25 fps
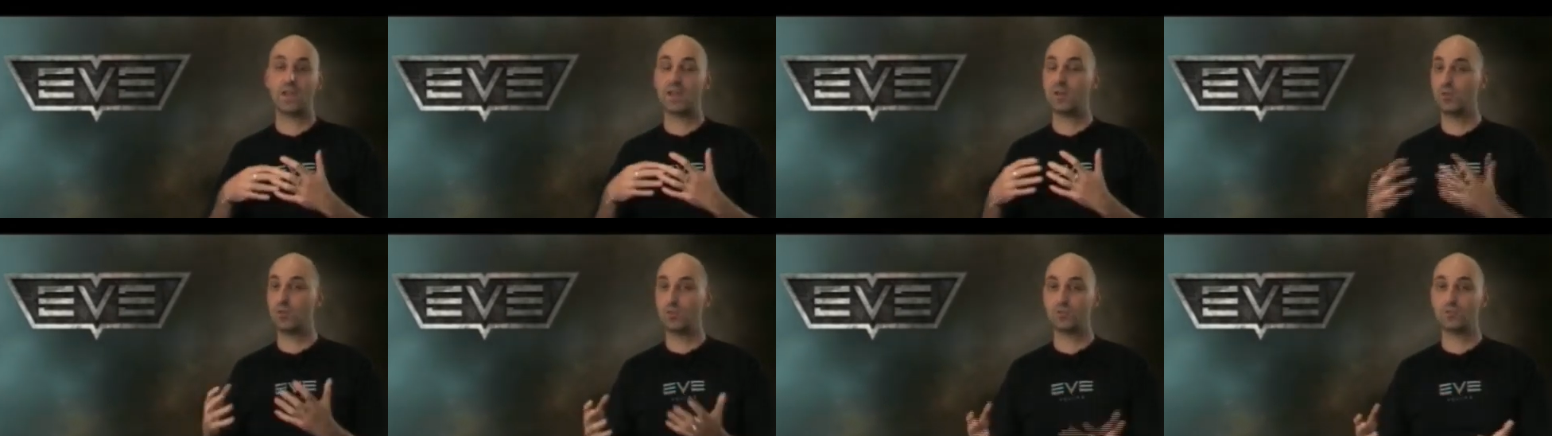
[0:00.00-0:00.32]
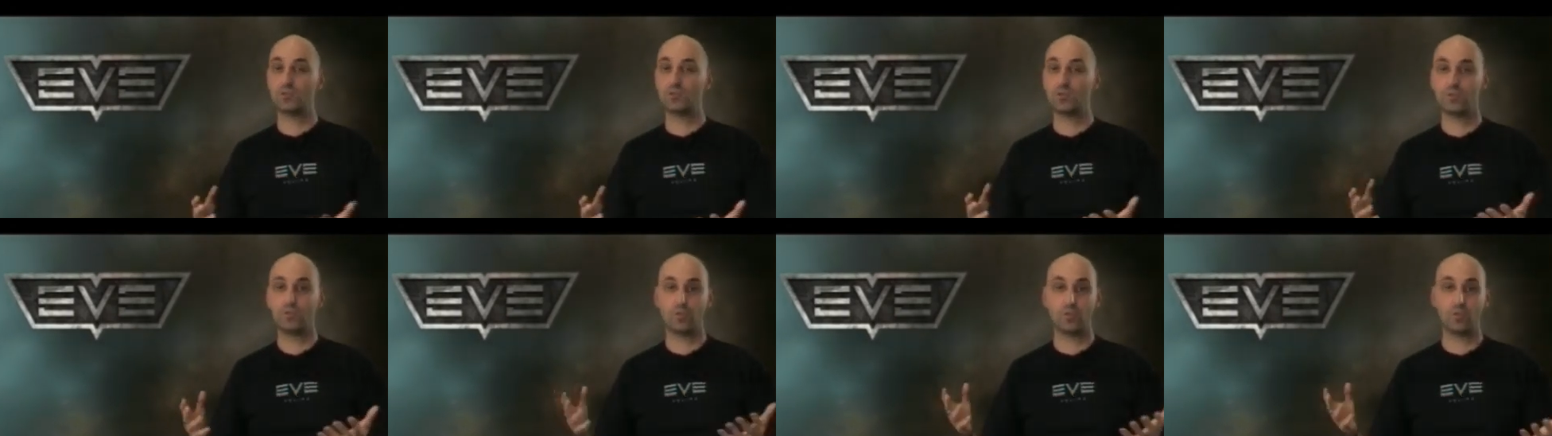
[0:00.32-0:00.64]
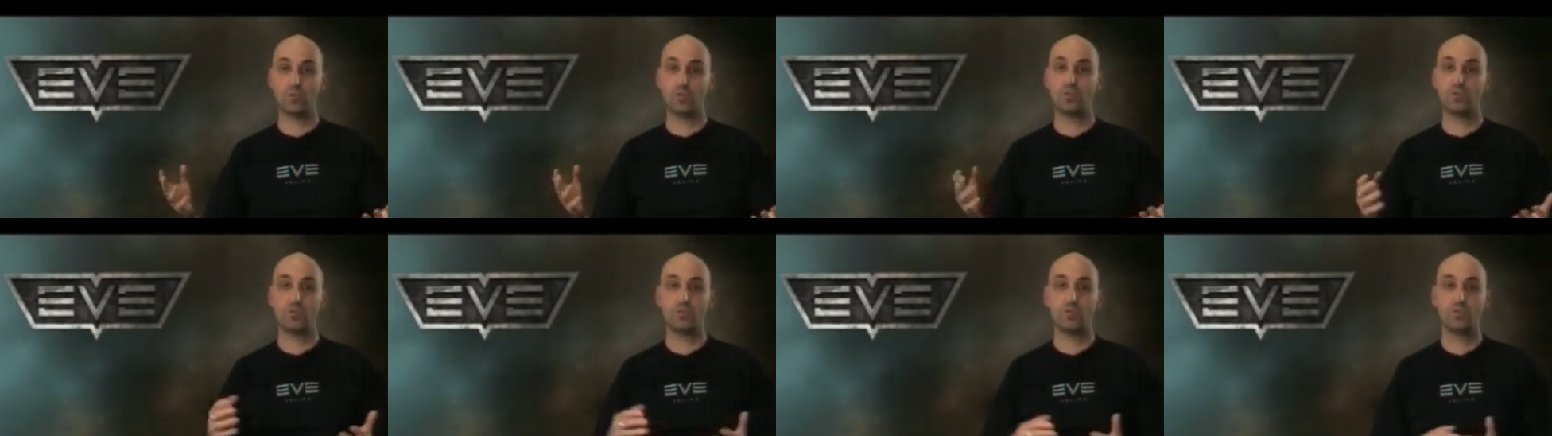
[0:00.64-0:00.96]
and also for
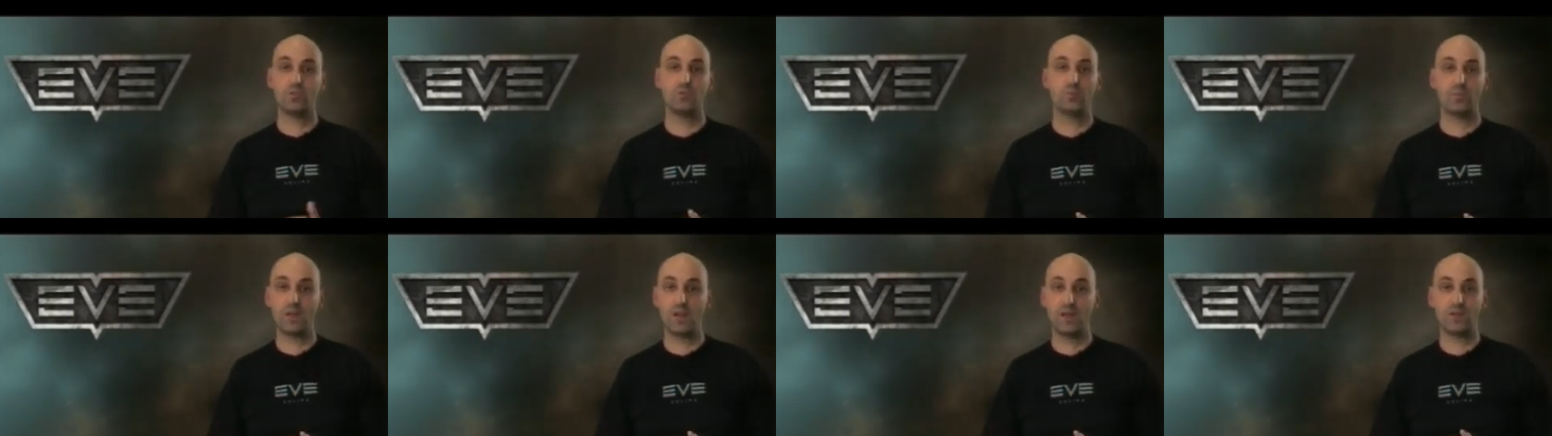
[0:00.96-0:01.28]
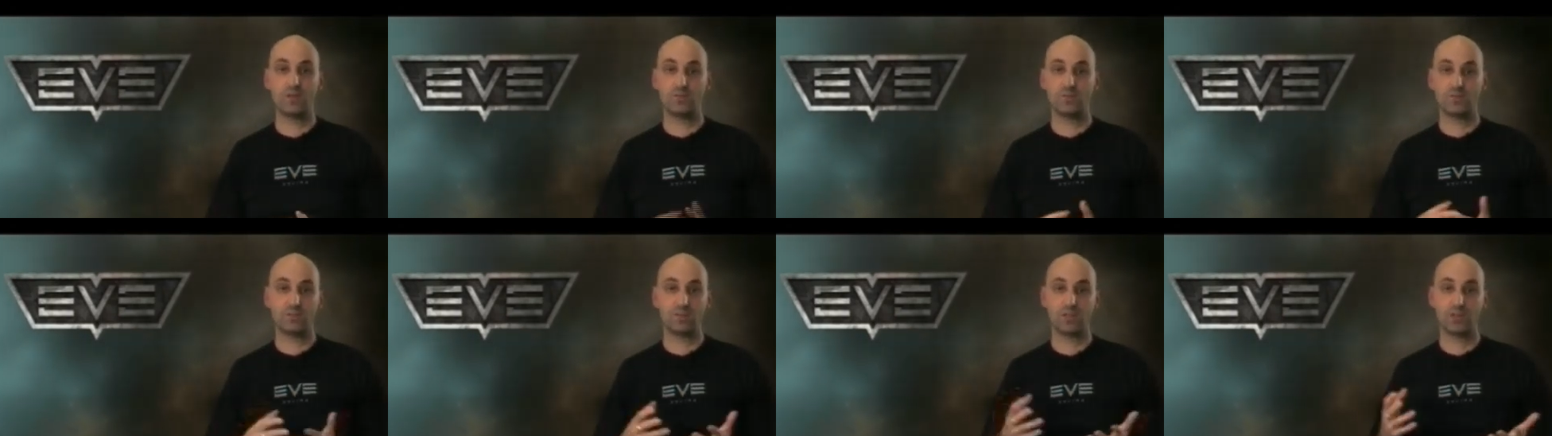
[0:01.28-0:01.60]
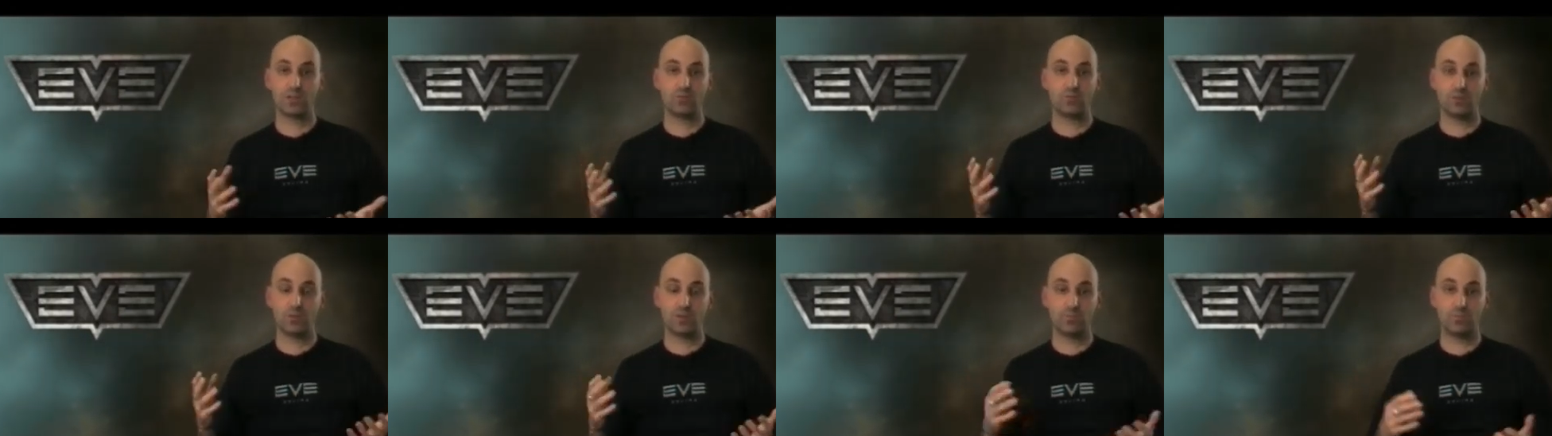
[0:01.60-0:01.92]
all the new players
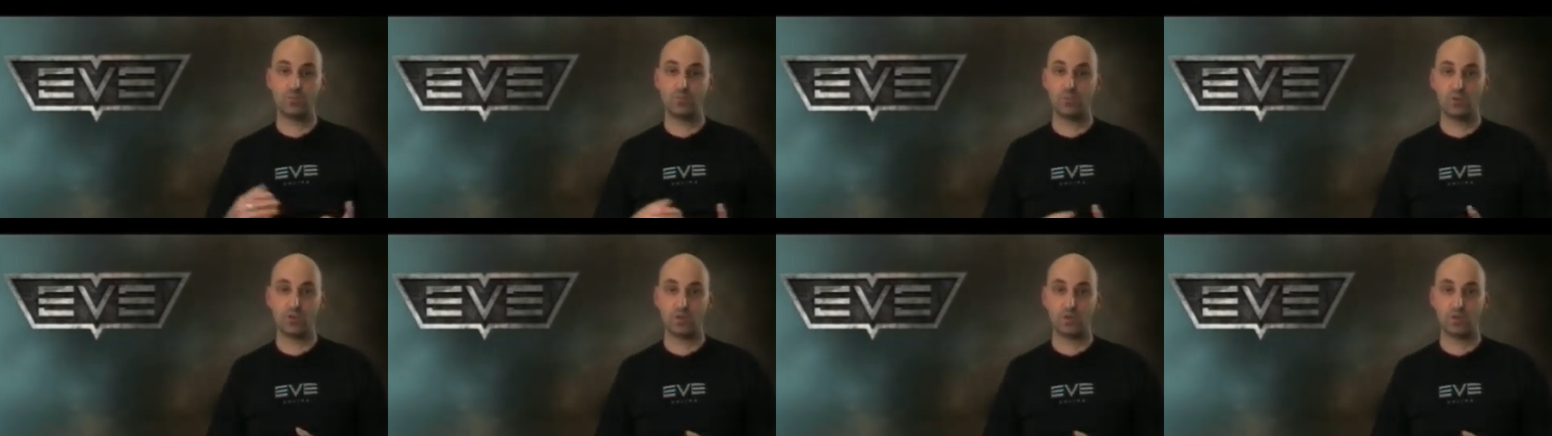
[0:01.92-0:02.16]
that will